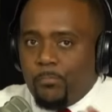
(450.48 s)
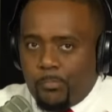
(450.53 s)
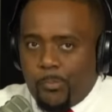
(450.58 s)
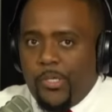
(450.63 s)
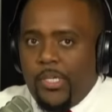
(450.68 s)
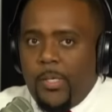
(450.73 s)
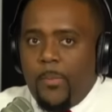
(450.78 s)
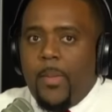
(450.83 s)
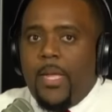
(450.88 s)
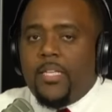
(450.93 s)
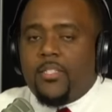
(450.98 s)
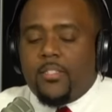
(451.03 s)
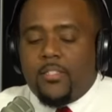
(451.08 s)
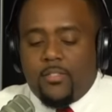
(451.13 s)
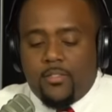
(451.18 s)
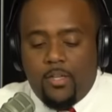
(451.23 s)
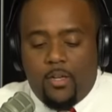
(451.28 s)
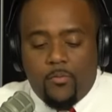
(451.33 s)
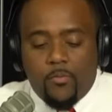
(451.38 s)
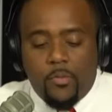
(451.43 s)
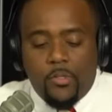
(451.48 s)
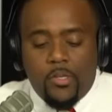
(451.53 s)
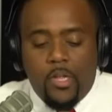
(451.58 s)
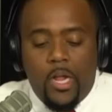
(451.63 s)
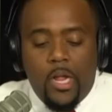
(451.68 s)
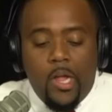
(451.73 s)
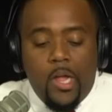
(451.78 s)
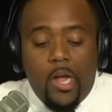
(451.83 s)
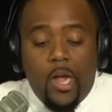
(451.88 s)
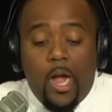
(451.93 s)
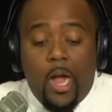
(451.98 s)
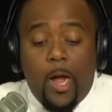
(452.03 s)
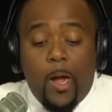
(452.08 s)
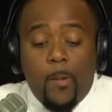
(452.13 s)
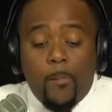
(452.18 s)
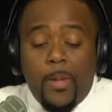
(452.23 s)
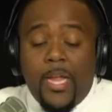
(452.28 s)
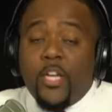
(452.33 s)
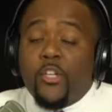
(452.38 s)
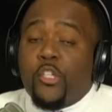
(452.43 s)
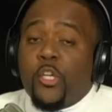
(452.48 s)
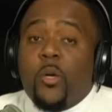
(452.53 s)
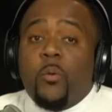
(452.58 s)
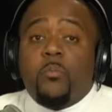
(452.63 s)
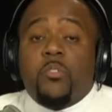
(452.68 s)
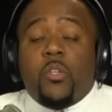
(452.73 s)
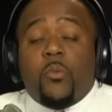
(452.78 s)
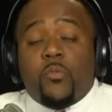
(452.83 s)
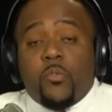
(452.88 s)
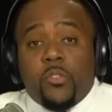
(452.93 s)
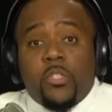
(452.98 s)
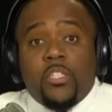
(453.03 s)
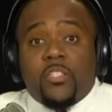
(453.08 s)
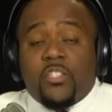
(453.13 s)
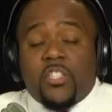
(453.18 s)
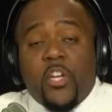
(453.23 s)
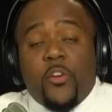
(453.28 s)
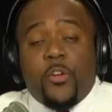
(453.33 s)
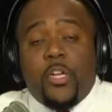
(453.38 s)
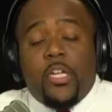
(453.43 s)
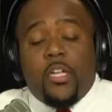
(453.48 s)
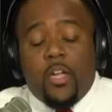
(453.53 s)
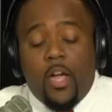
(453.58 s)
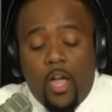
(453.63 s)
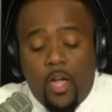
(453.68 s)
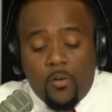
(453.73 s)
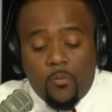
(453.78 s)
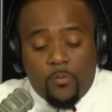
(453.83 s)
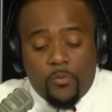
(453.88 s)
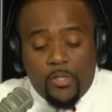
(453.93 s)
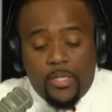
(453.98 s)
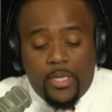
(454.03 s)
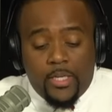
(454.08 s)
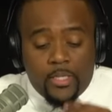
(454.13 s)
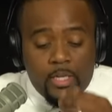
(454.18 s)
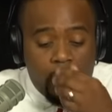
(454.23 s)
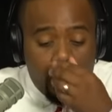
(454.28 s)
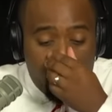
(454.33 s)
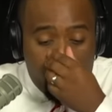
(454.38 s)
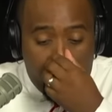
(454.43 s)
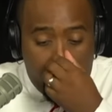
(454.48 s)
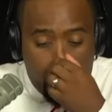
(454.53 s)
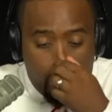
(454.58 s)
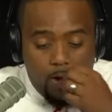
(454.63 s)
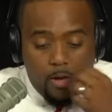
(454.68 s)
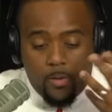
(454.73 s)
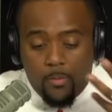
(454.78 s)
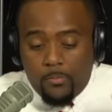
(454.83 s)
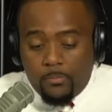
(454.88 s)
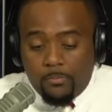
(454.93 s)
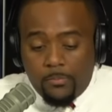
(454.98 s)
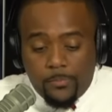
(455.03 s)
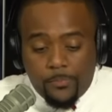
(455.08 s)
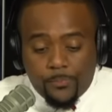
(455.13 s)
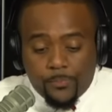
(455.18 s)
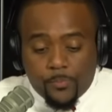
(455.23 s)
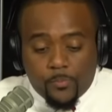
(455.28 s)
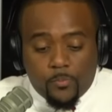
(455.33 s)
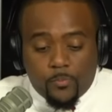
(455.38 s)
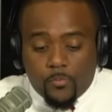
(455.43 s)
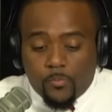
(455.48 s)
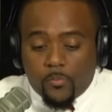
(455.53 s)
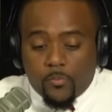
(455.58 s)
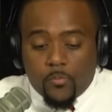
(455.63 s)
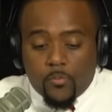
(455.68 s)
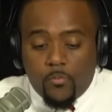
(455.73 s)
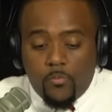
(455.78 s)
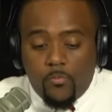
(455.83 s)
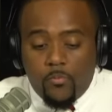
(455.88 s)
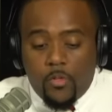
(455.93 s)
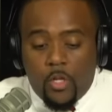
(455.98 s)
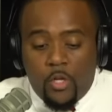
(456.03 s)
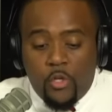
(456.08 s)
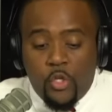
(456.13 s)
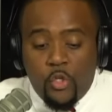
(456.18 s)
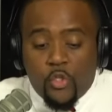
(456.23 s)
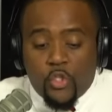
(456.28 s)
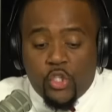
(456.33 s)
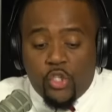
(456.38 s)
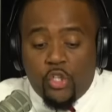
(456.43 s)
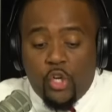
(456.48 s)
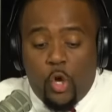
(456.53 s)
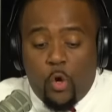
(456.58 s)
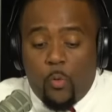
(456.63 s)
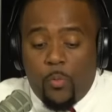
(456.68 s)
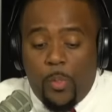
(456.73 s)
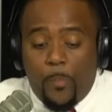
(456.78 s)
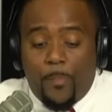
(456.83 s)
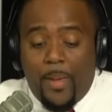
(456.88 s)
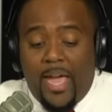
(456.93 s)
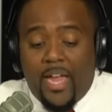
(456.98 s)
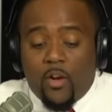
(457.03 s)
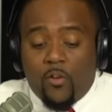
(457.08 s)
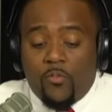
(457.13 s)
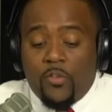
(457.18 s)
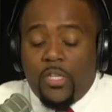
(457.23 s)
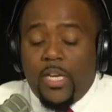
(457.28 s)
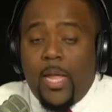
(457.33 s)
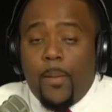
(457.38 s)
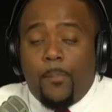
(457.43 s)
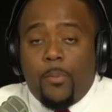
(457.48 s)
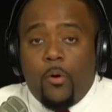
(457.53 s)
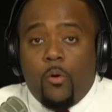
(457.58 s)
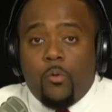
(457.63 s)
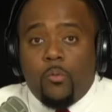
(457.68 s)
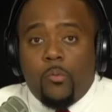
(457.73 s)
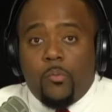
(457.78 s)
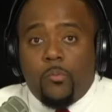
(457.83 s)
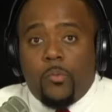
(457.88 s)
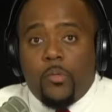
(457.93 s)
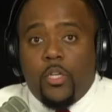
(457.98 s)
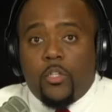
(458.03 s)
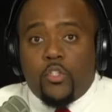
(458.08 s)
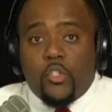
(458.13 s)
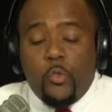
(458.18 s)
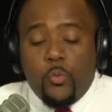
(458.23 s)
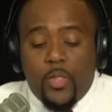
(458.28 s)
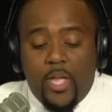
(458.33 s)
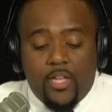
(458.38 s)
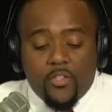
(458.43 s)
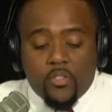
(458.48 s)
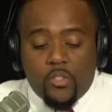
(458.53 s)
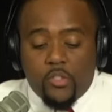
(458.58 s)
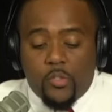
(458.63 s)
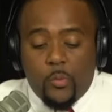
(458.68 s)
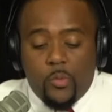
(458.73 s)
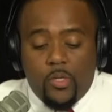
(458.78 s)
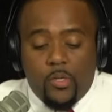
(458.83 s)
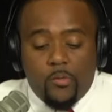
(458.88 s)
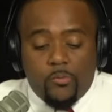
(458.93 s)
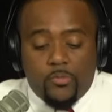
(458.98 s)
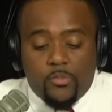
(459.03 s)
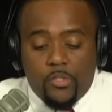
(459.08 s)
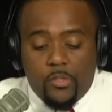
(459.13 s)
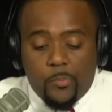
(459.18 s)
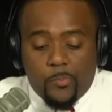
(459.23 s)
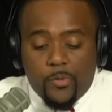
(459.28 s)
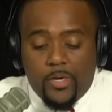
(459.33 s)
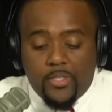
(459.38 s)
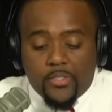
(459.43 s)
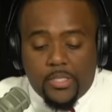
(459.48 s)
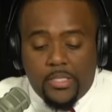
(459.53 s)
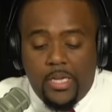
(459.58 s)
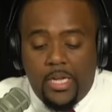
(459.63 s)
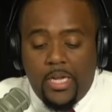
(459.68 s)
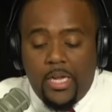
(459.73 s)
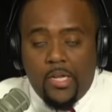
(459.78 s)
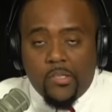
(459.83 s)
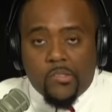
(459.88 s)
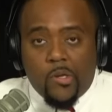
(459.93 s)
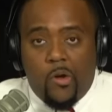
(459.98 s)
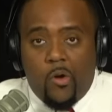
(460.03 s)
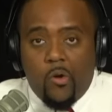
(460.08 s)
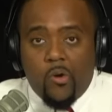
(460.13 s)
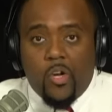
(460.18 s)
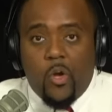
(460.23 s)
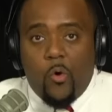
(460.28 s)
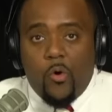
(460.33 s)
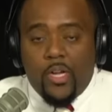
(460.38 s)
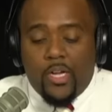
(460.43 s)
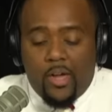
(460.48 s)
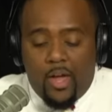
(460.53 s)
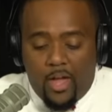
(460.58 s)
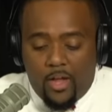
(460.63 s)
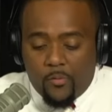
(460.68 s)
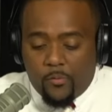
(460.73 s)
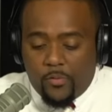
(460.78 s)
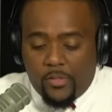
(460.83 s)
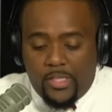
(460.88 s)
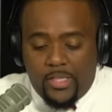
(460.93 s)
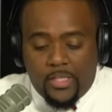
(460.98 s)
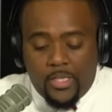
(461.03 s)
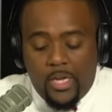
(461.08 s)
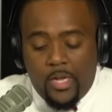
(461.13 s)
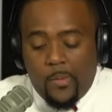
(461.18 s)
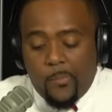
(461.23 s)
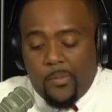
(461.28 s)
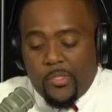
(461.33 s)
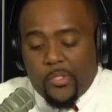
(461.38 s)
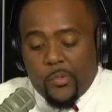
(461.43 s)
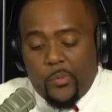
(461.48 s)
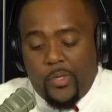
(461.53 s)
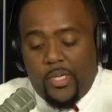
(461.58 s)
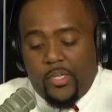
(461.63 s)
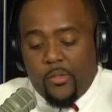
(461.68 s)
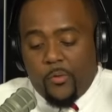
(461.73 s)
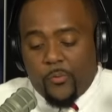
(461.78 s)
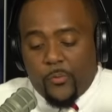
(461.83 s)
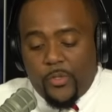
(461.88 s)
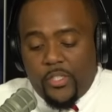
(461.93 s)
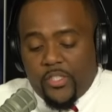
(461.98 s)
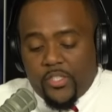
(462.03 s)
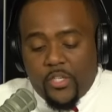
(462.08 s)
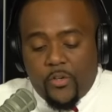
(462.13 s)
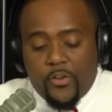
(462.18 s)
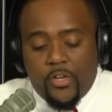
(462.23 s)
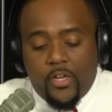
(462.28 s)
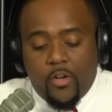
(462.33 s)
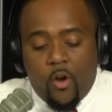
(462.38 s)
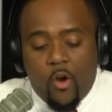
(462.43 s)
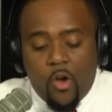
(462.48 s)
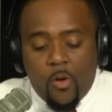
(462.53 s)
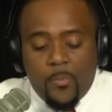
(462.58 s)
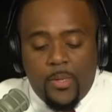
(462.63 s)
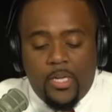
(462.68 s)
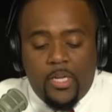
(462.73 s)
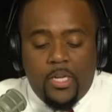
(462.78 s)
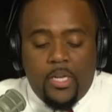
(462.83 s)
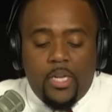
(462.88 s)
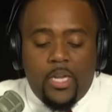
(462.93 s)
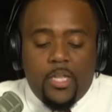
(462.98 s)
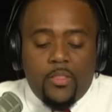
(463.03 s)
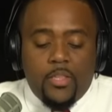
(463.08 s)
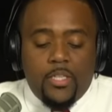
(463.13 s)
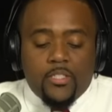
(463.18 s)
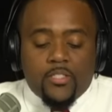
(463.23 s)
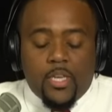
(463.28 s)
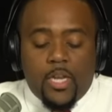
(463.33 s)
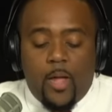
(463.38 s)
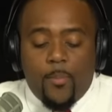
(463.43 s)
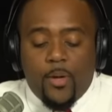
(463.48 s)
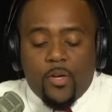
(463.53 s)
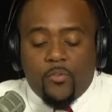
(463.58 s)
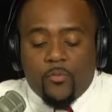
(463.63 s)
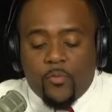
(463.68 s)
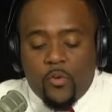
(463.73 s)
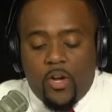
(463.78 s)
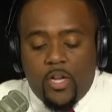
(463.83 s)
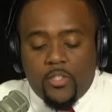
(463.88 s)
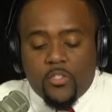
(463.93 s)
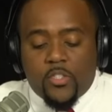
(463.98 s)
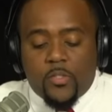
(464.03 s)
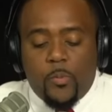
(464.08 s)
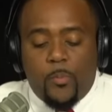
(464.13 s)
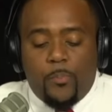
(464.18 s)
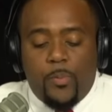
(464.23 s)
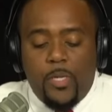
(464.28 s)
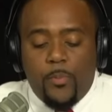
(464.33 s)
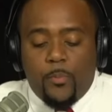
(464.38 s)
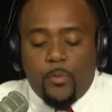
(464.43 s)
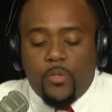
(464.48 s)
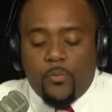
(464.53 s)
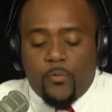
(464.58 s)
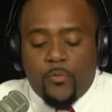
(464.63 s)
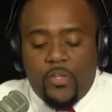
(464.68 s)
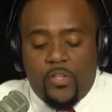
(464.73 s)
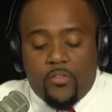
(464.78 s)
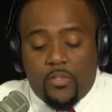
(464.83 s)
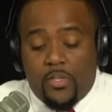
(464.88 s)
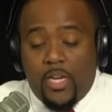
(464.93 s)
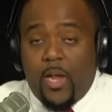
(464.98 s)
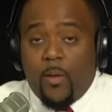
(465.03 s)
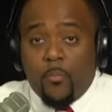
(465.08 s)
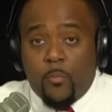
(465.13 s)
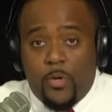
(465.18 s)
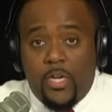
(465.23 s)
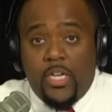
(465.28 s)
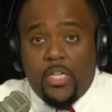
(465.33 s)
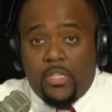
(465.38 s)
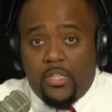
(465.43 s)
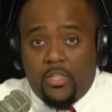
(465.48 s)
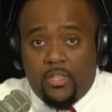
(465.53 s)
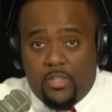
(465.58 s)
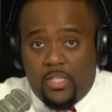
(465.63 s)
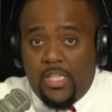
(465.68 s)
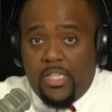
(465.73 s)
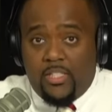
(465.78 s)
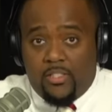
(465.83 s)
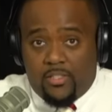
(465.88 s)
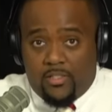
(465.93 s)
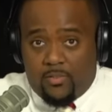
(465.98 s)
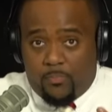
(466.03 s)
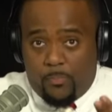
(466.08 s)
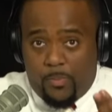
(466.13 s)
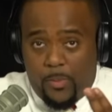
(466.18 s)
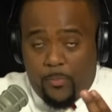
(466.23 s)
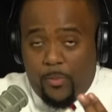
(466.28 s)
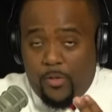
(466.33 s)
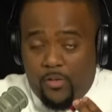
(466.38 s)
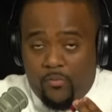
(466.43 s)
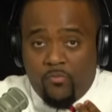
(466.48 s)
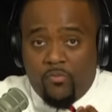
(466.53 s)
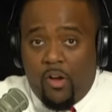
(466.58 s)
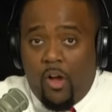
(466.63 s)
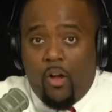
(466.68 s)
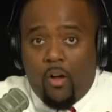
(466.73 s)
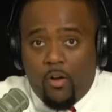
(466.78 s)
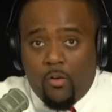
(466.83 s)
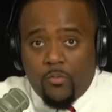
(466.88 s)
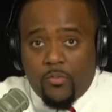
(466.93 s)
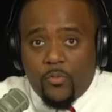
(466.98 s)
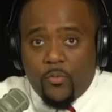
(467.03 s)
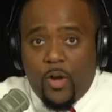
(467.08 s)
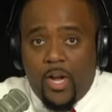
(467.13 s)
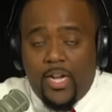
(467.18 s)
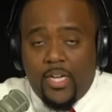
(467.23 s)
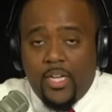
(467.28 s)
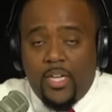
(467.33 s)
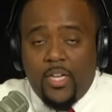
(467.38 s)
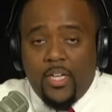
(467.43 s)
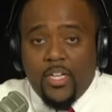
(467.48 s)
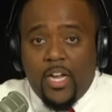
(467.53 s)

Pretty basic stuff. In terms of the Syrian conflict, you should know the Battle of Aleppo, 2012 to the present. It's an ongoing conflict between the Free Syrian Army and the Islamic Fronts, the People Defense. And I'm reading these people involved, right?